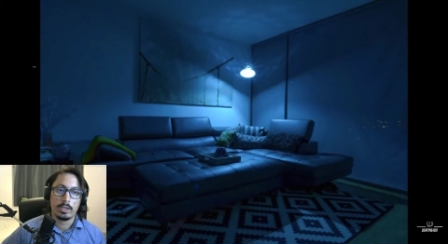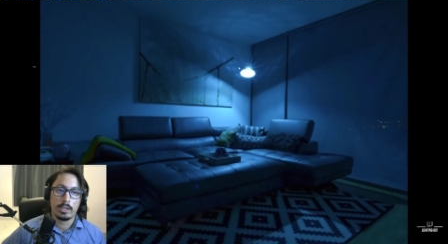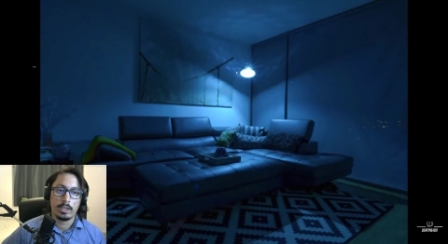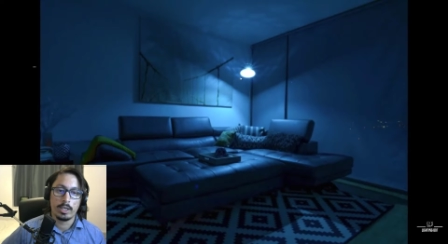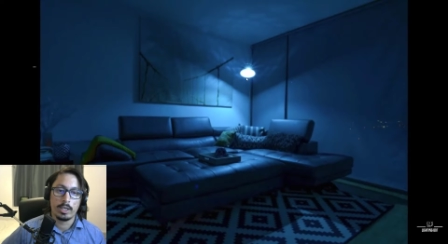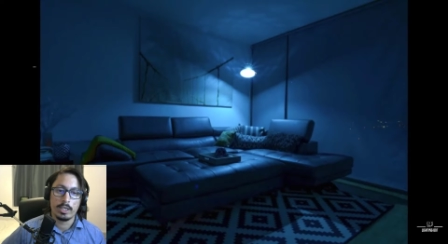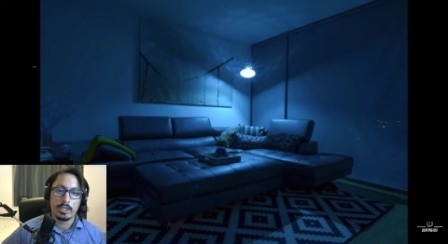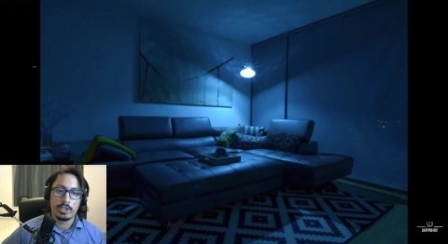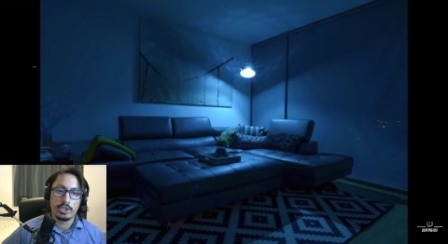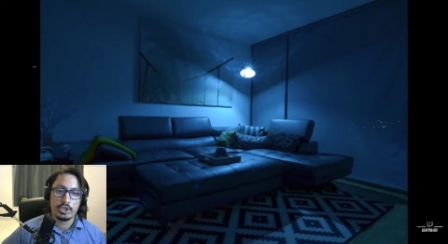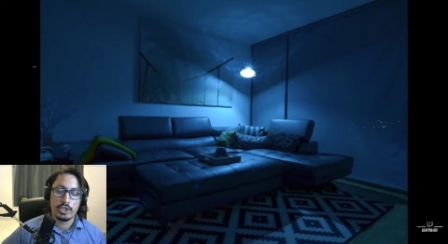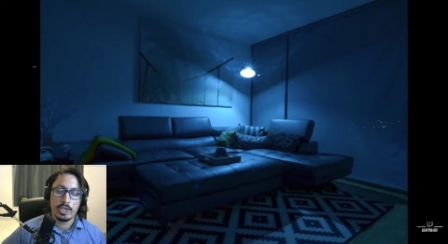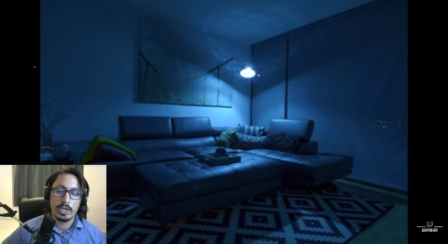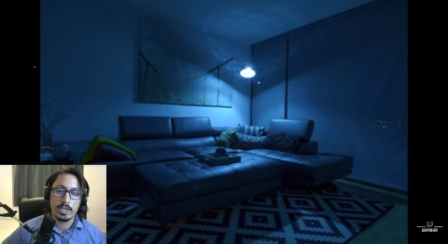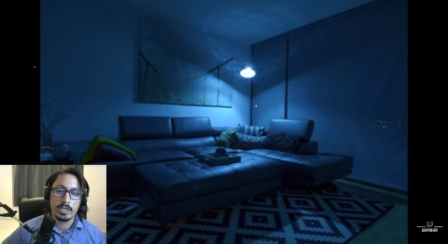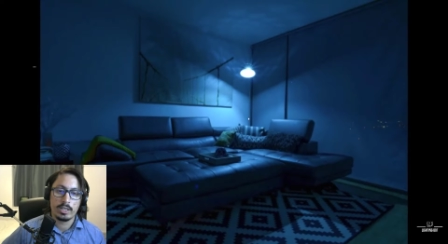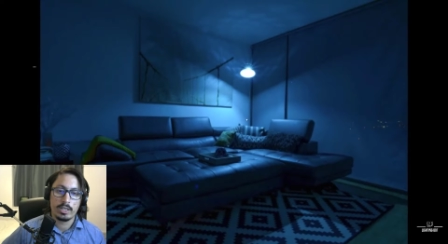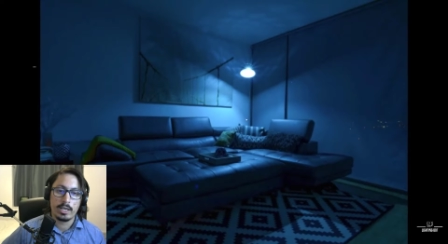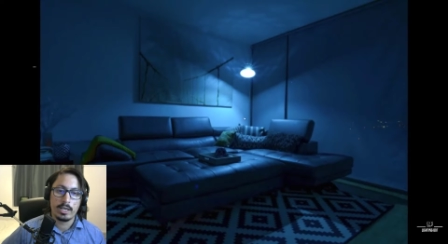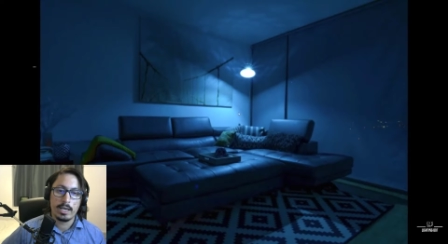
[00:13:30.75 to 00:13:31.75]
light
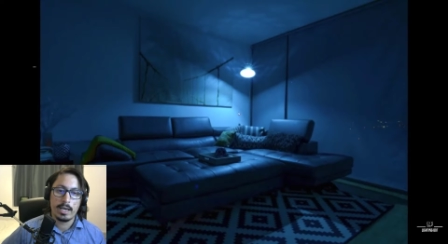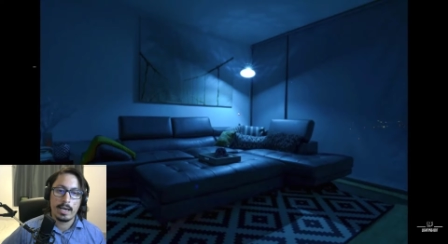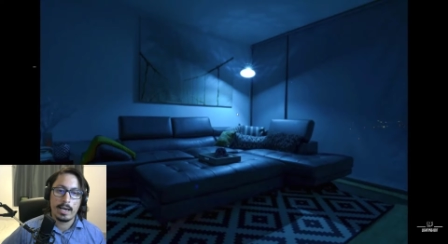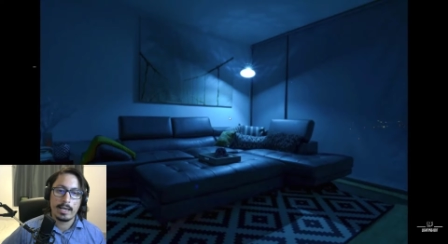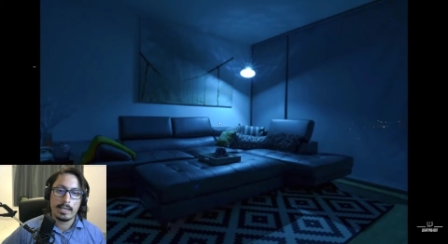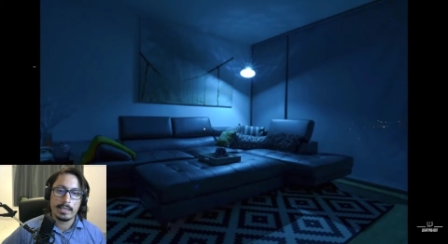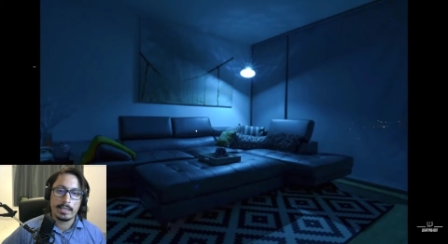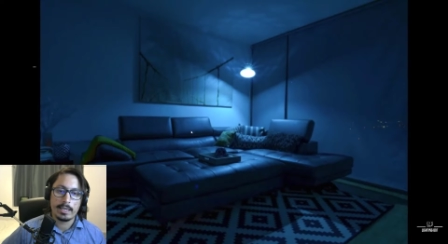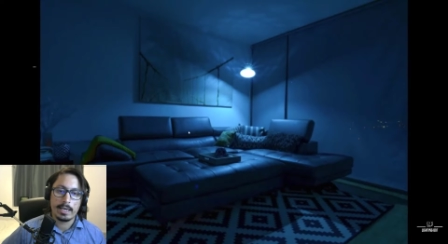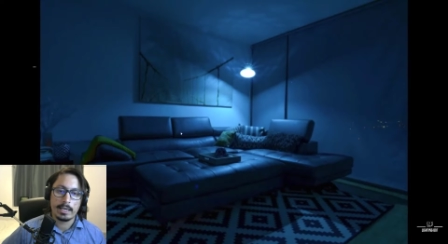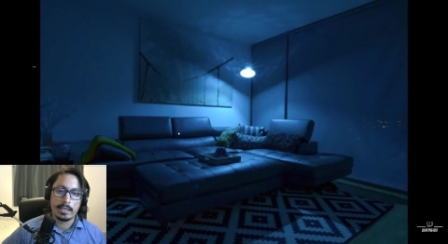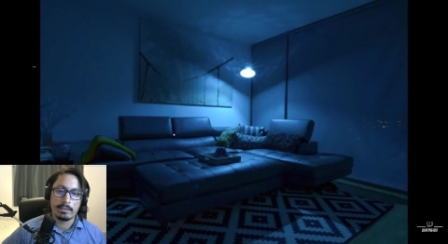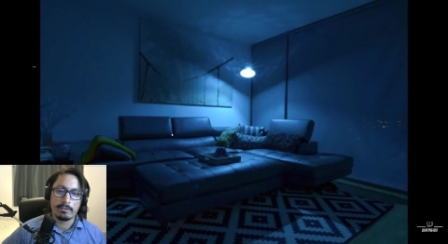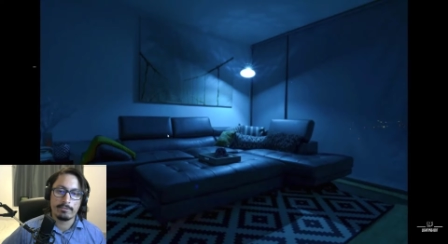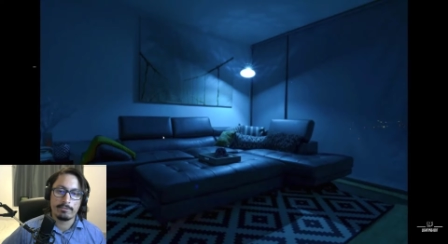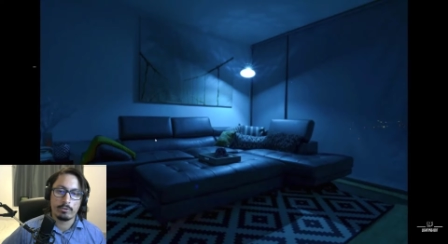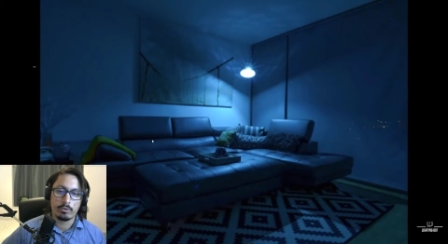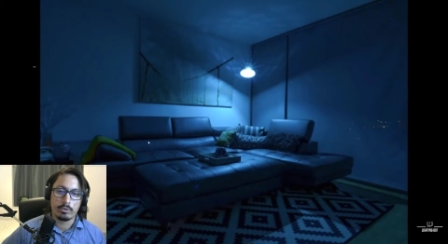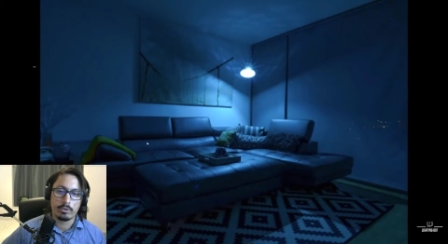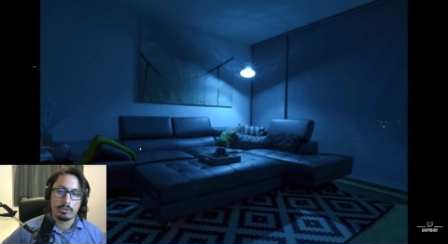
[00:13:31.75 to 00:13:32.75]
shade, and it kind
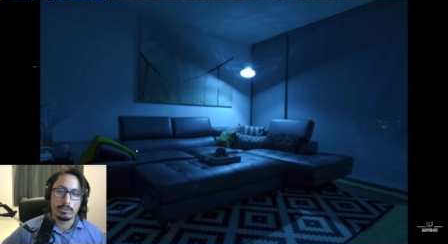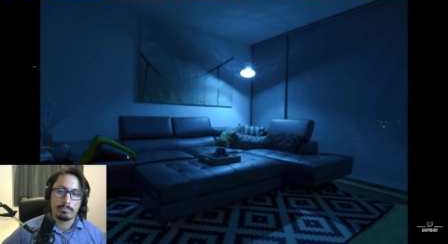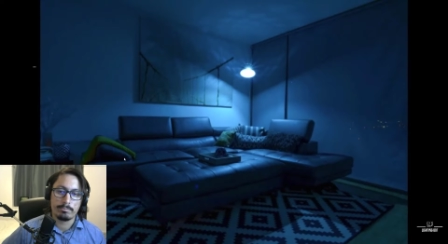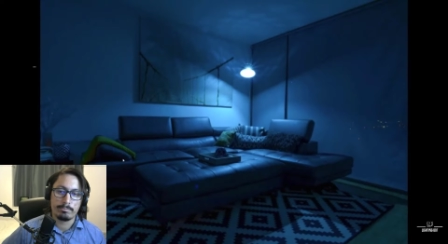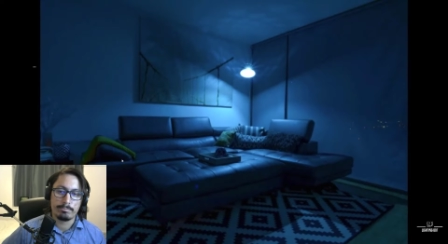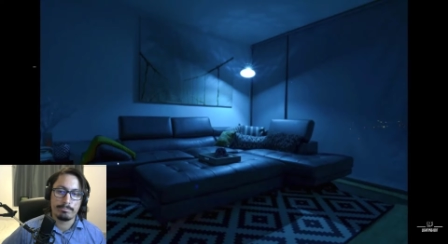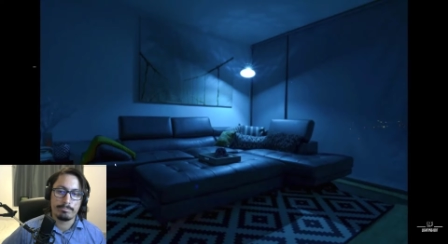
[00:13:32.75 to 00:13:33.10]
of falls